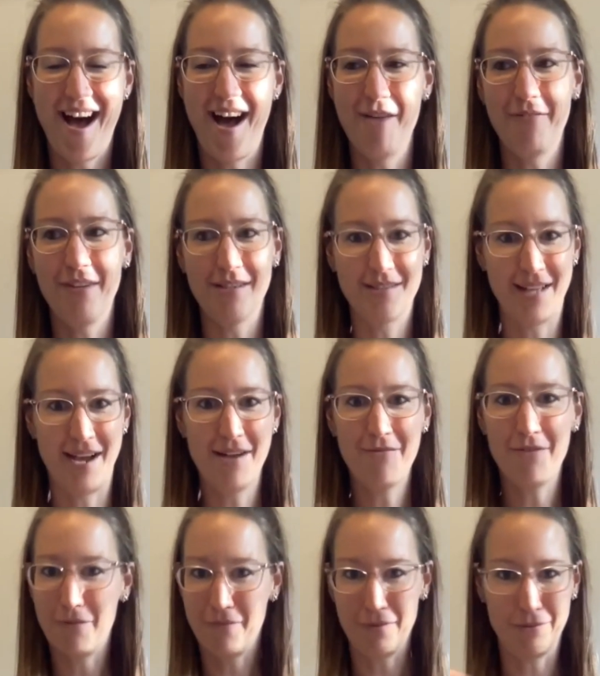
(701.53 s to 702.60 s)
I feel safe,
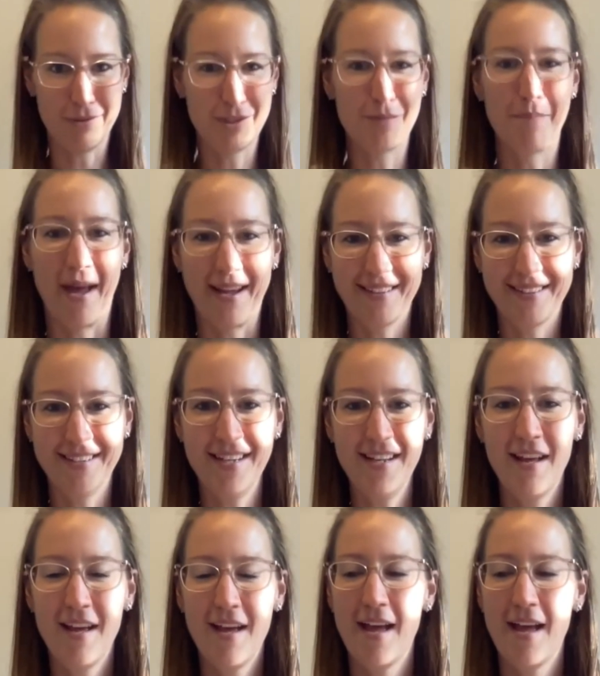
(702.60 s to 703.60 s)
I feel respected,